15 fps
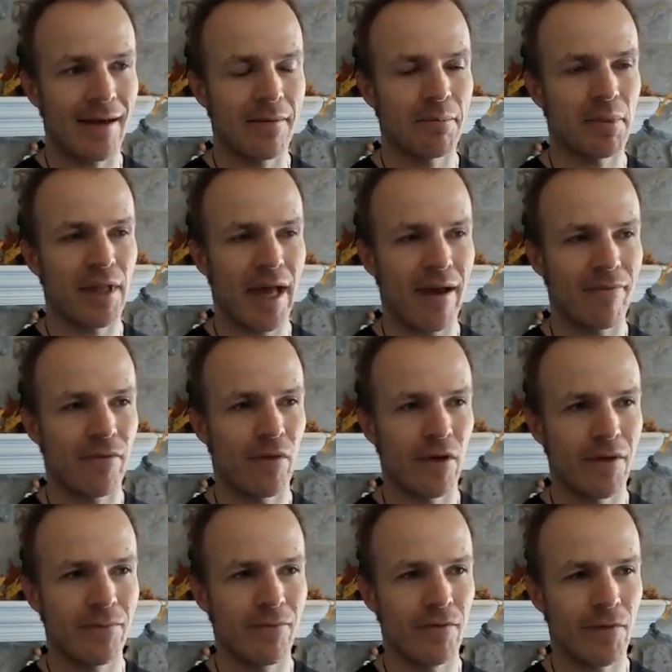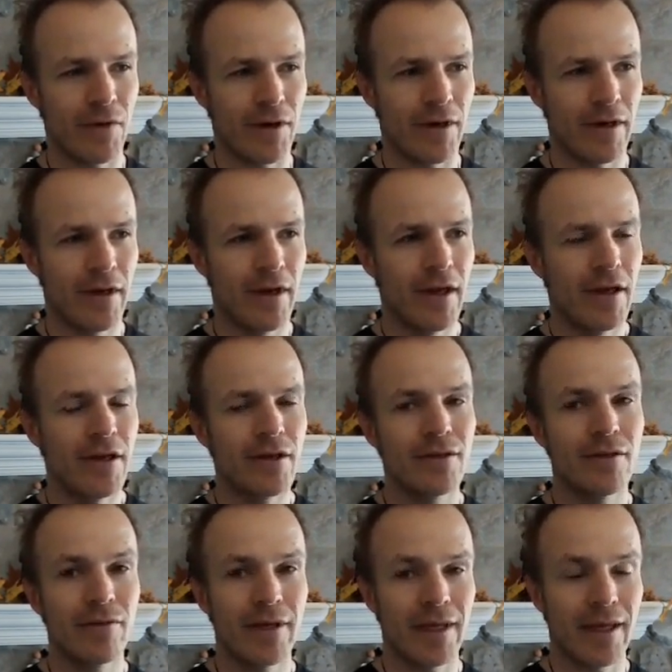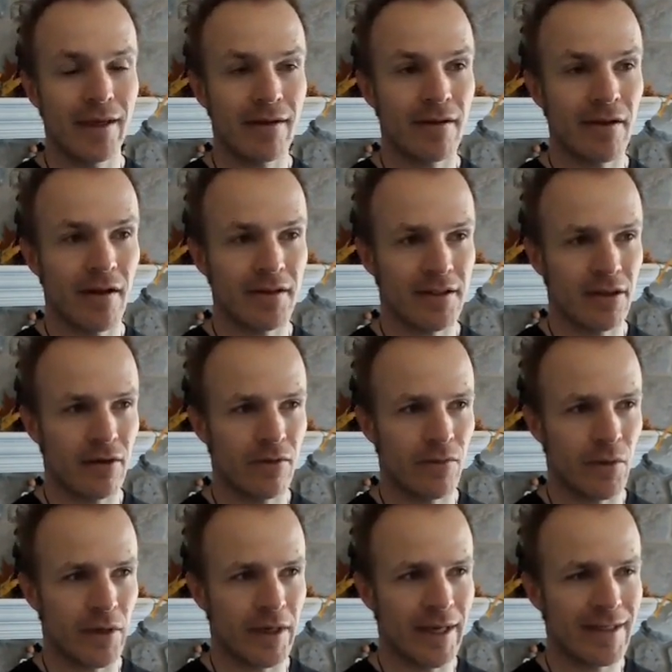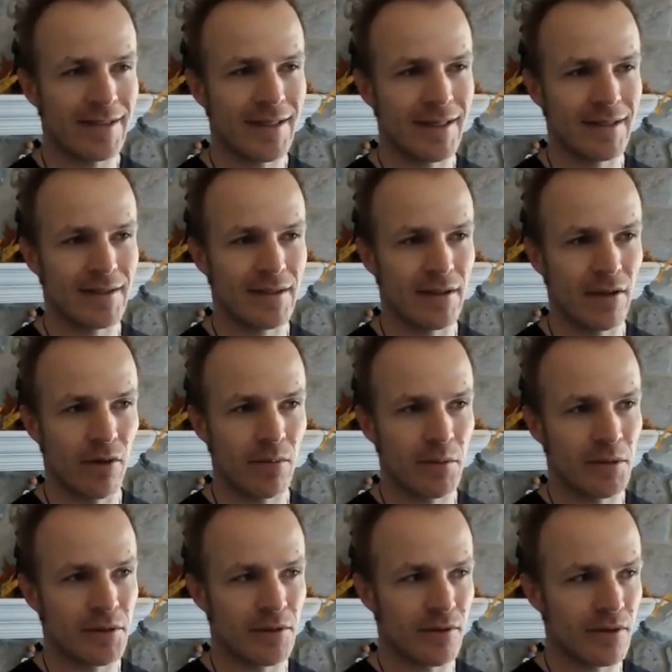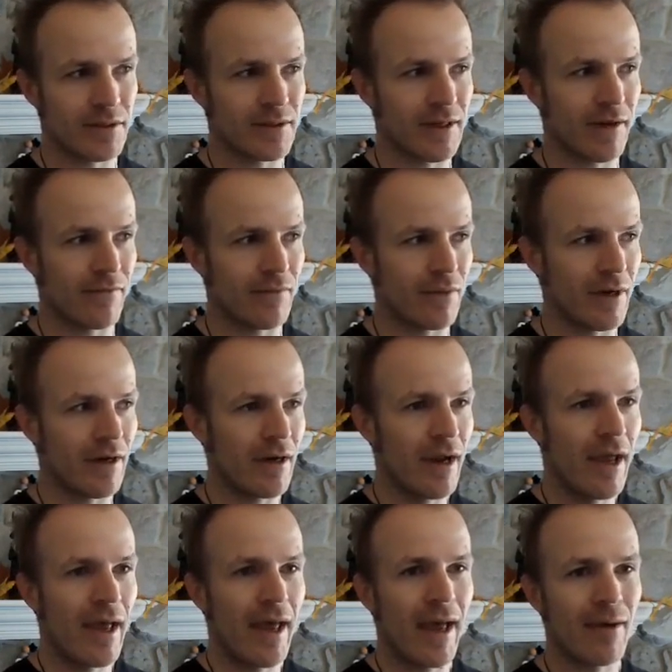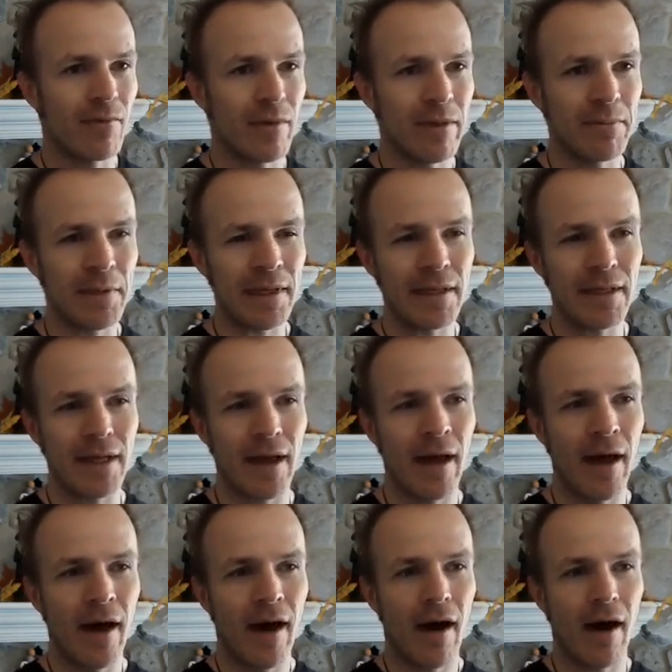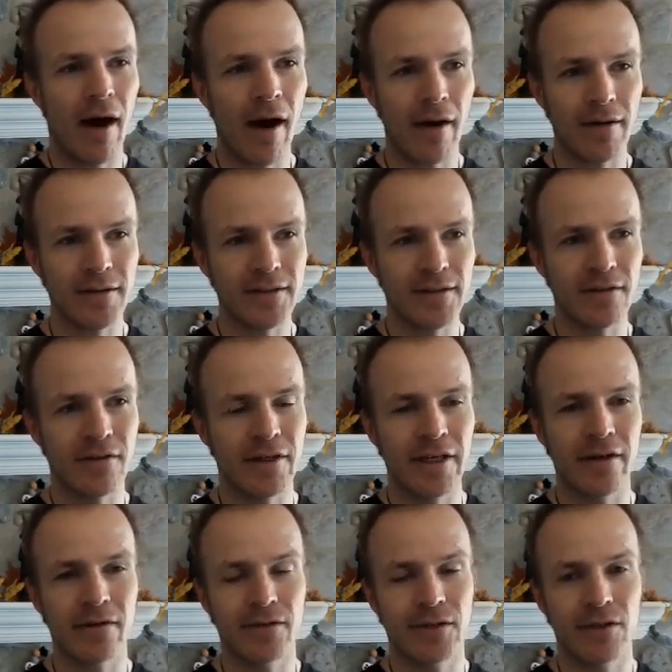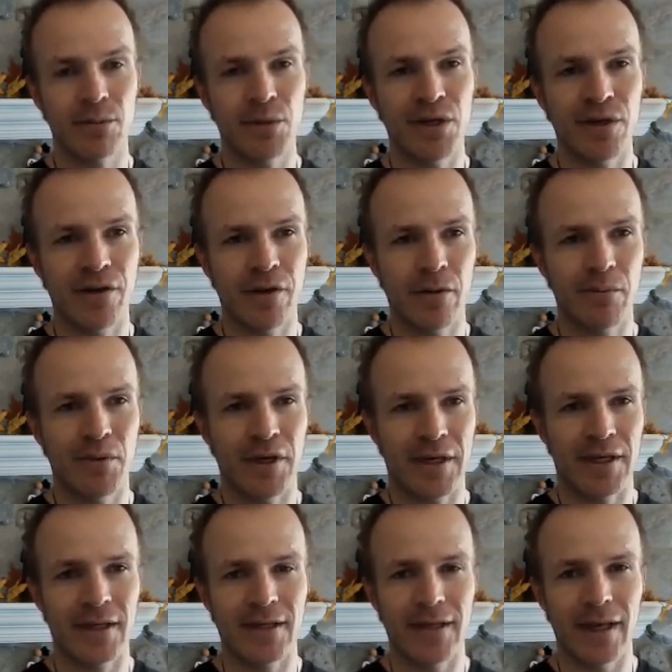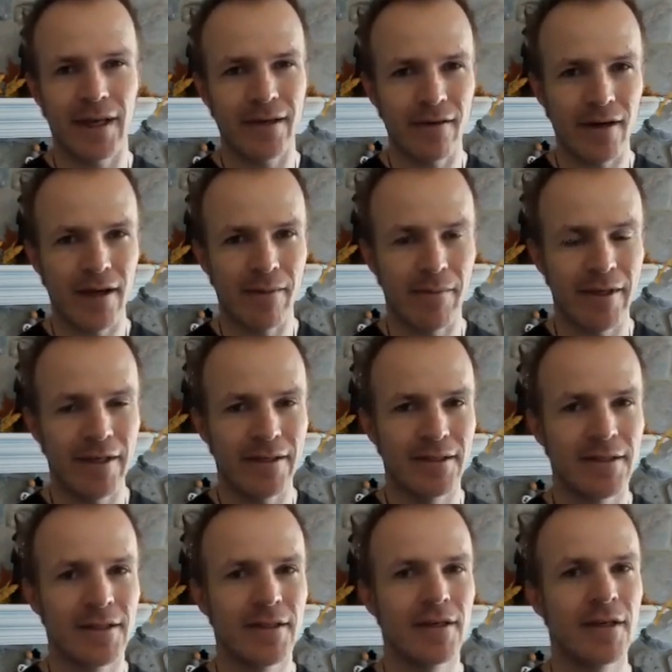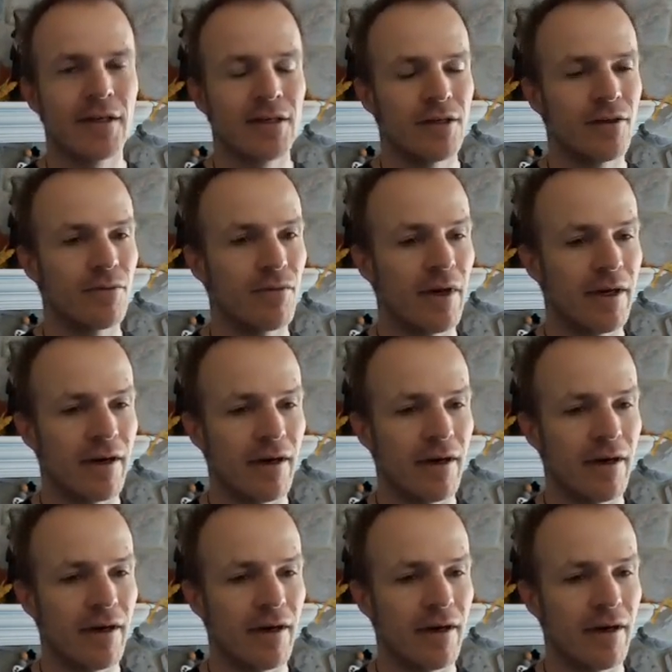platform for doing ecological forecasting. It's an open source software. And we build a RStudio Jupyter Notebook container image to run our